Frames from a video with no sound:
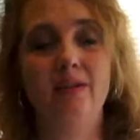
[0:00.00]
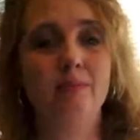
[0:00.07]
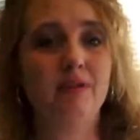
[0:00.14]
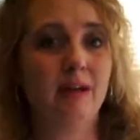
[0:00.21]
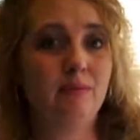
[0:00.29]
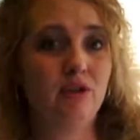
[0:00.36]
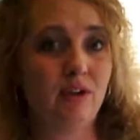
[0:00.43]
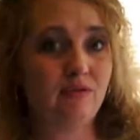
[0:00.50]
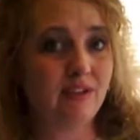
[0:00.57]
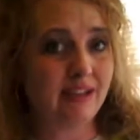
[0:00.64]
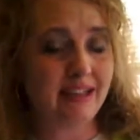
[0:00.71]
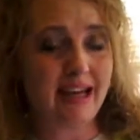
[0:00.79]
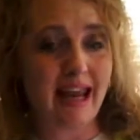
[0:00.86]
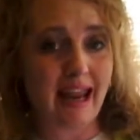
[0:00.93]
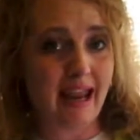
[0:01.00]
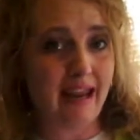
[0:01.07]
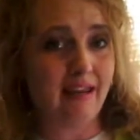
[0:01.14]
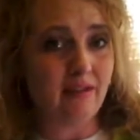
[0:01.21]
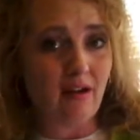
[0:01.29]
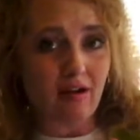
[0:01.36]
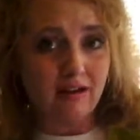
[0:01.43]
Sometimes you have to
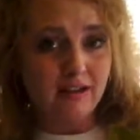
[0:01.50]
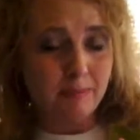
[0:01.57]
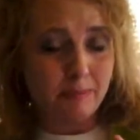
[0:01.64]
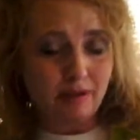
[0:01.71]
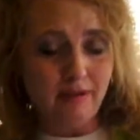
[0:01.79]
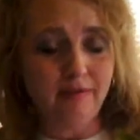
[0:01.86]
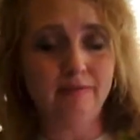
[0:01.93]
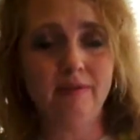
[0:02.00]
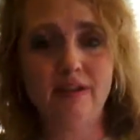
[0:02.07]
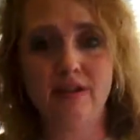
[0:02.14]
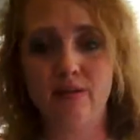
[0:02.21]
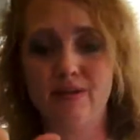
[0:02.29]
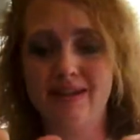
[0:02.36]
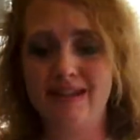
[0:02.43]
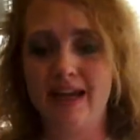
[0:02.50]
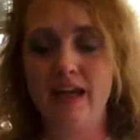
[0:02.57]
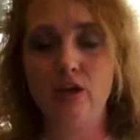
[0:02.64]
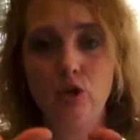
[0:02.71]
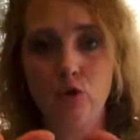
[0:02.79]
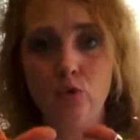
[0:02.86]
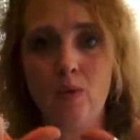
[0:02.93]
stay in the hospital, so
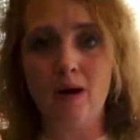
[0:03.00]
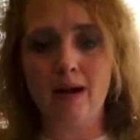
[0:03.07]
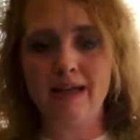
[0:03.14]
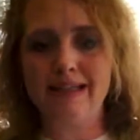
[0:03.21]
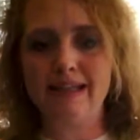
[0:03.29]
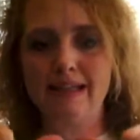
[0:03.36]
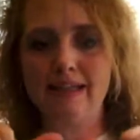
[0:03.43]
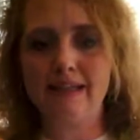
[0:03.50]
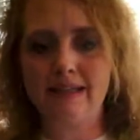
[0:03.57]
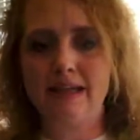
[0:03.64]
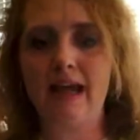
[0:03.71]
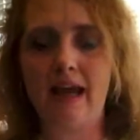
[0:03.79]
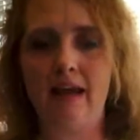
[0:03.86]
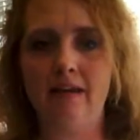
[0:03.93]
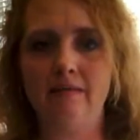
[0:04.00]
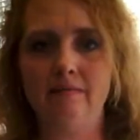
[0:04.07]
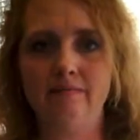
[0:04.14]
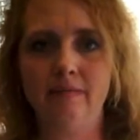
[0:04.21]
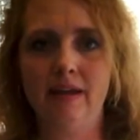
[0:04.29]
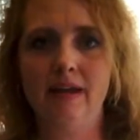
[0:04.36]
stay, 2 Y's, stay.